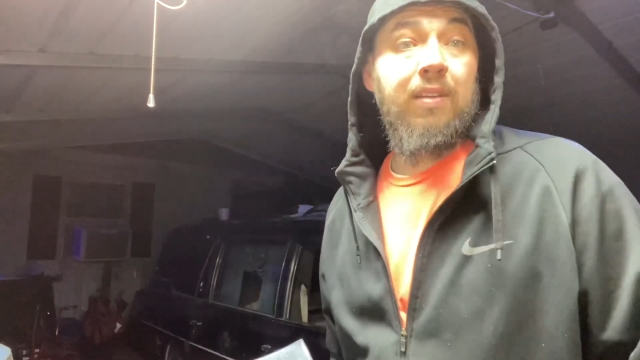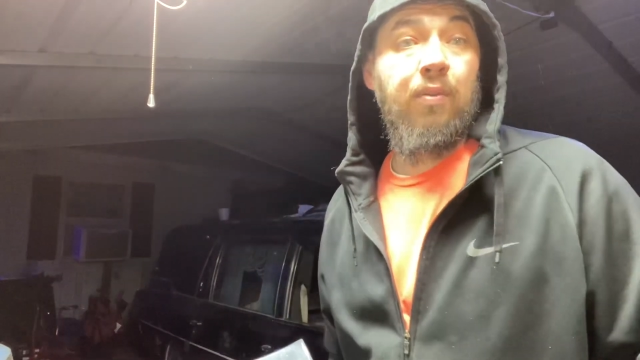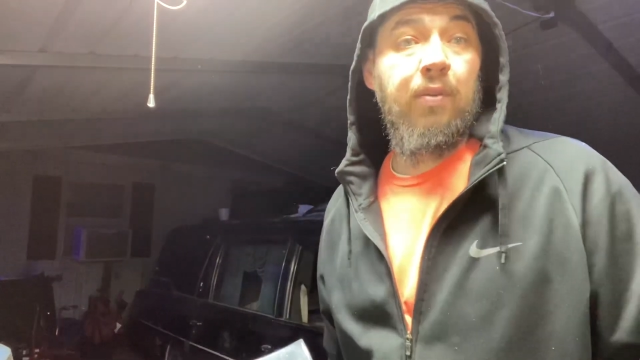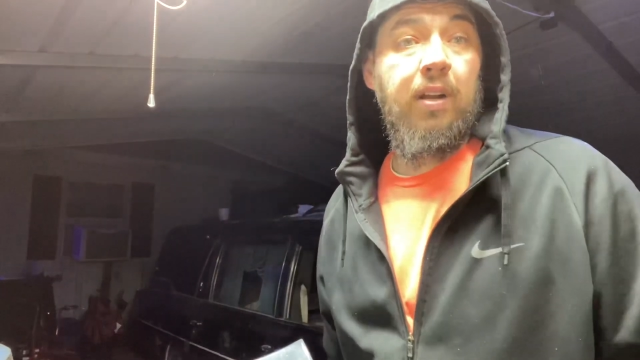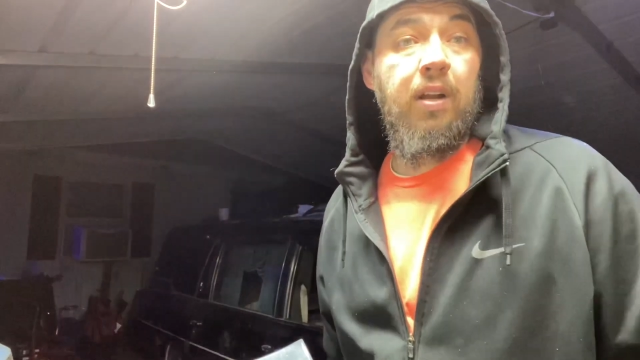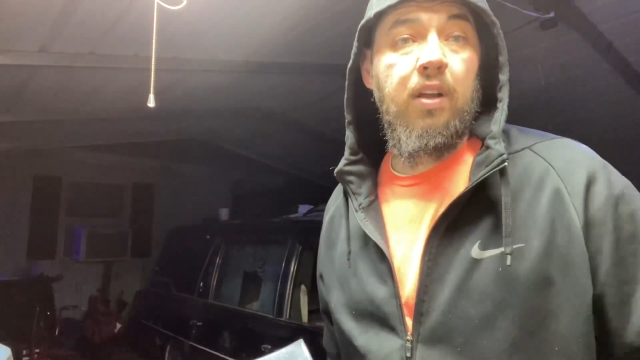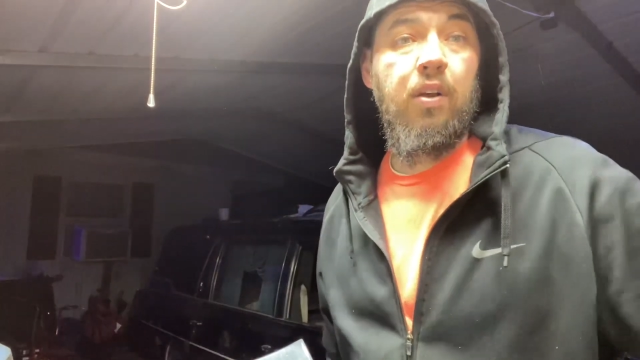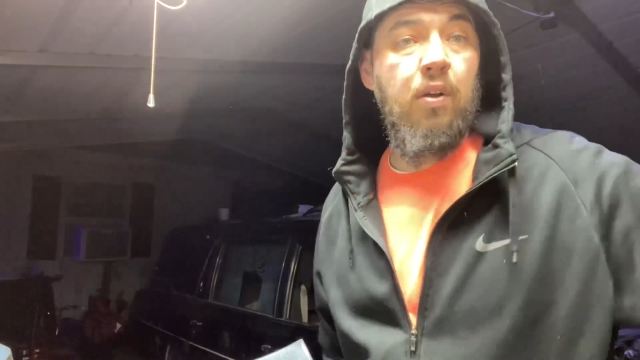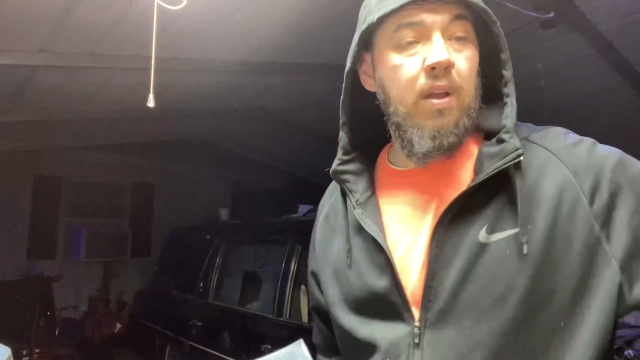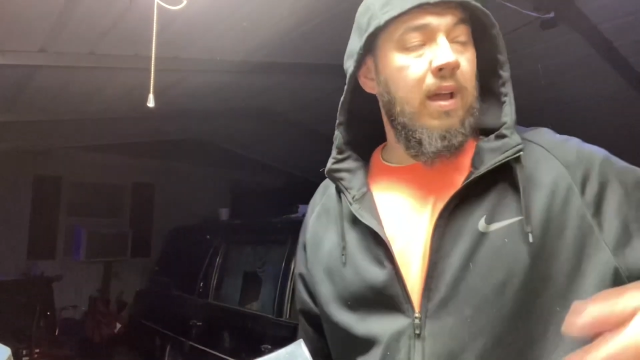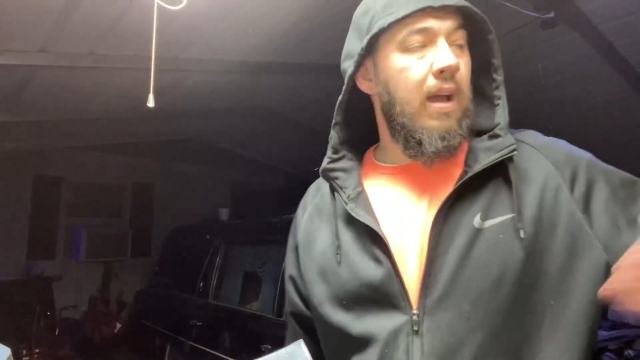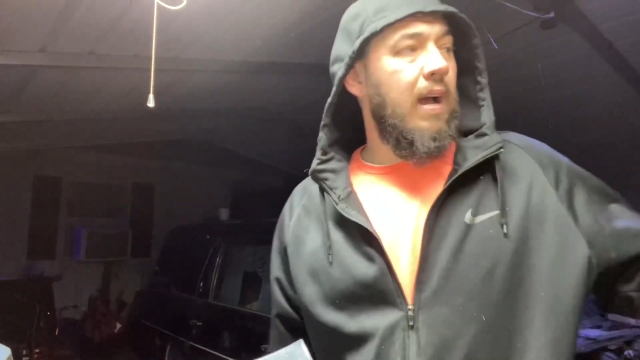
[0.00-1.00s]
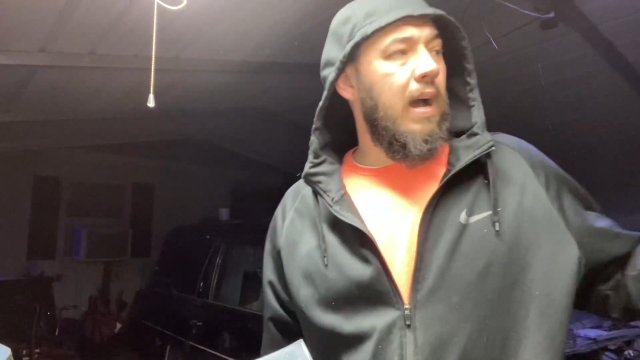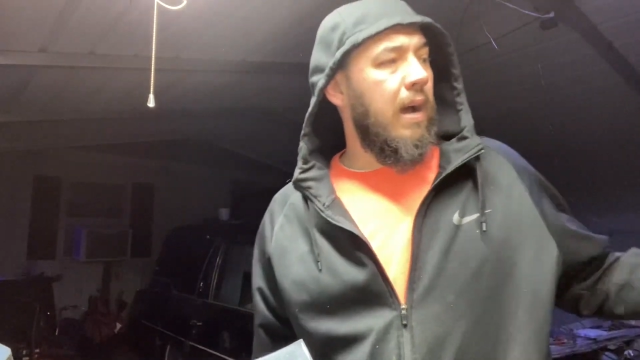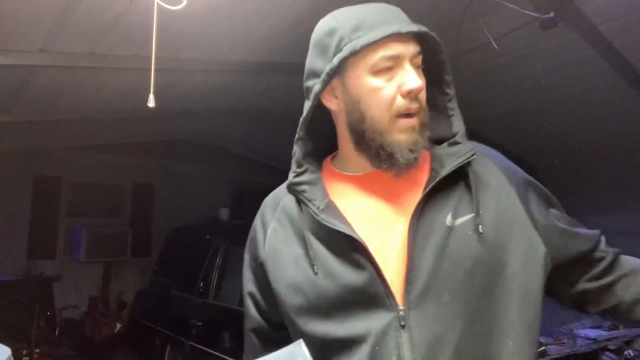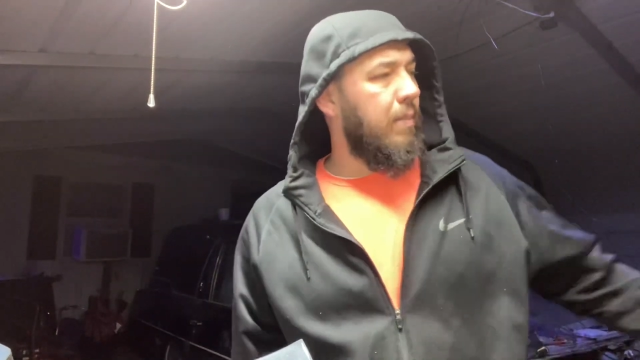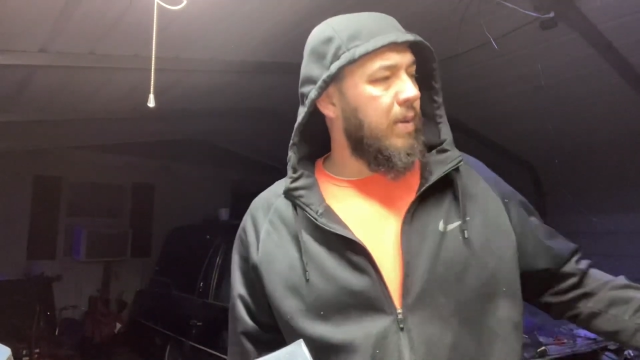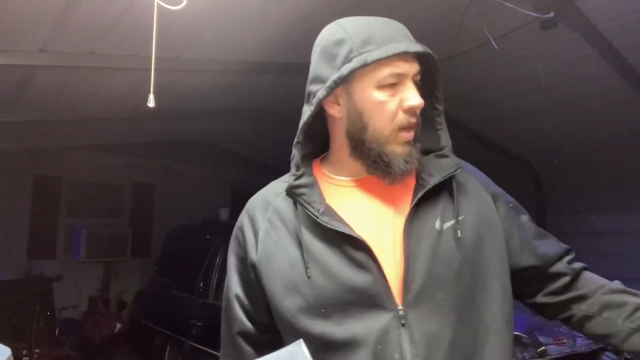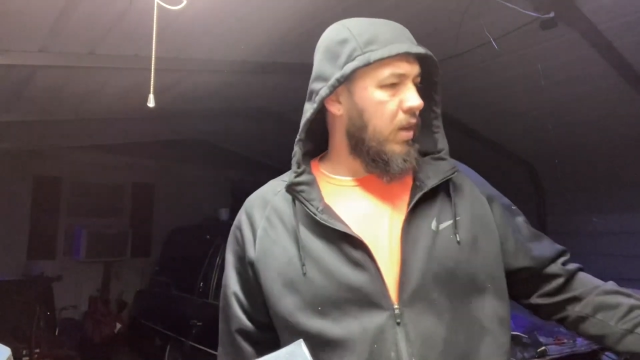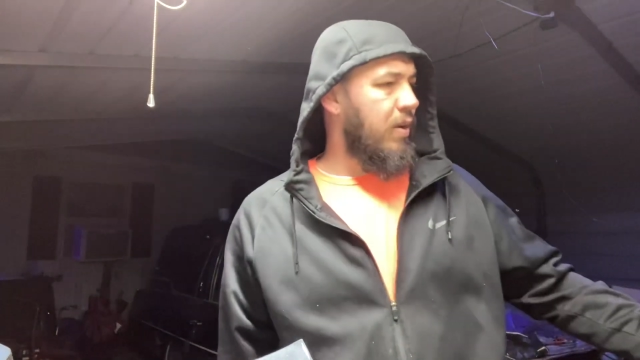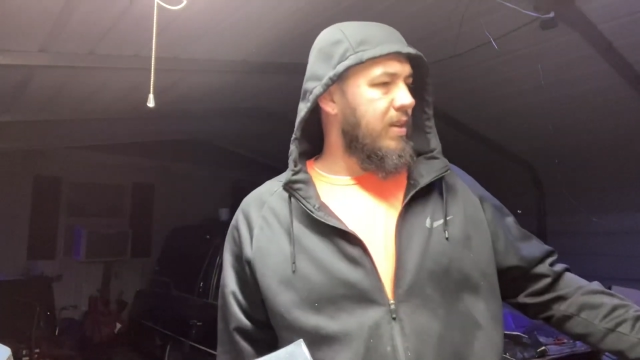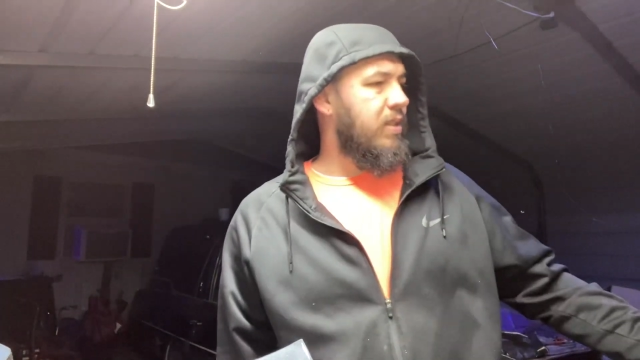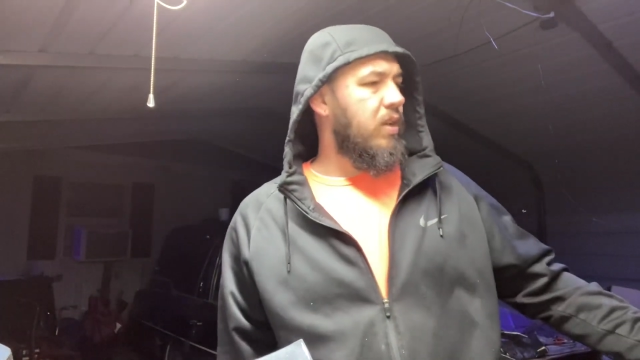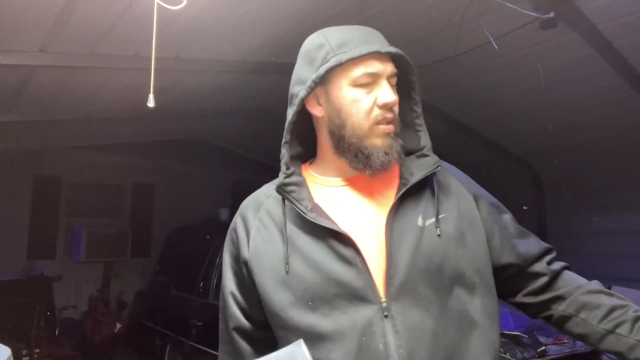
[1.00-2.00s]
what we're gonna do. I'm gonna go ahead
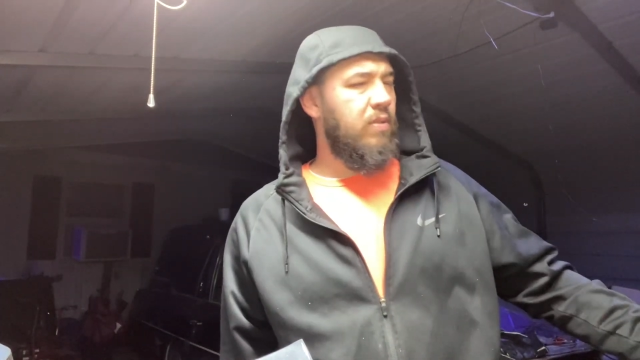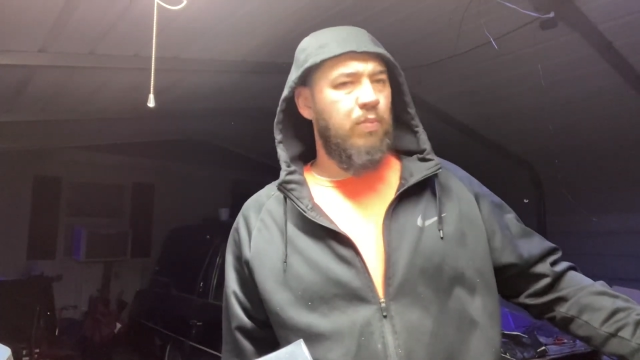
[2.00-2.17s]
and start some